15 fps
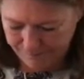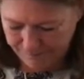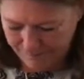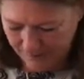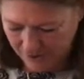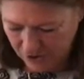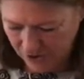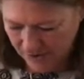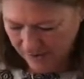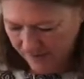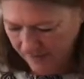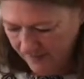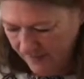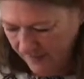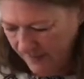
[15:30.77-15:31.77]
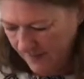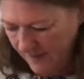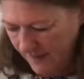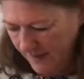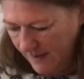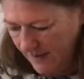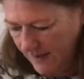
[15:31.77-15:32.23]
picture,
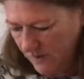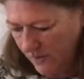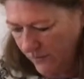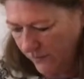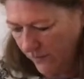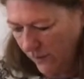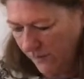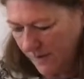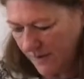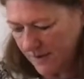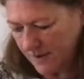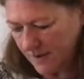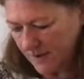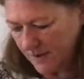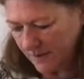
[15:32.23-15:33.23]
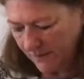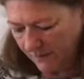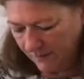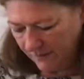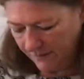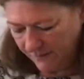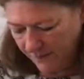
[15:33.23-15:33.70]
sort of almost
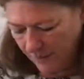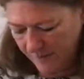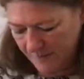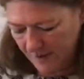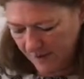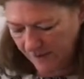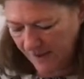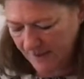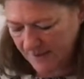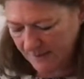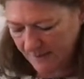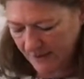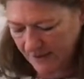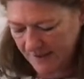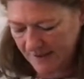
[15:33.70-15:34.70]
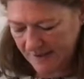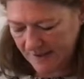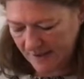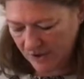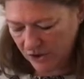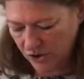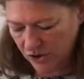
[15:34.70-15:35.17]
forms a crust, because he
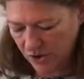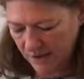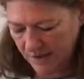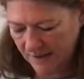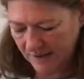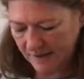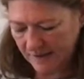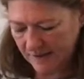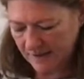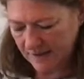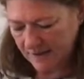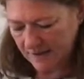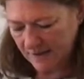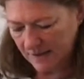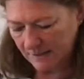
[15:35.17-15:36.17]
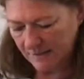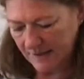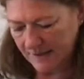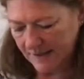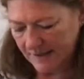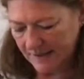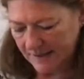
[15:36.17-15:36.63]
says you shouldn't eat this
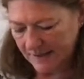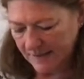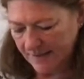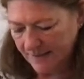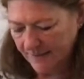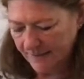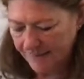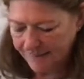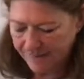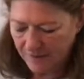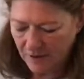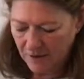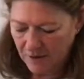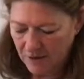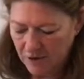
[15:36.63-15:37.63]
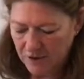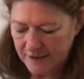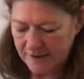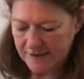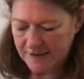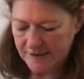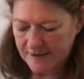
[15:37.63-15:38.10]
immediately. You
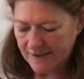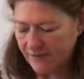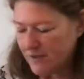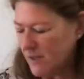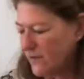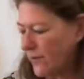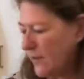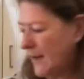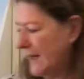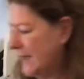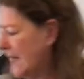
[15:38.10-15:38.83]
need to leave this for about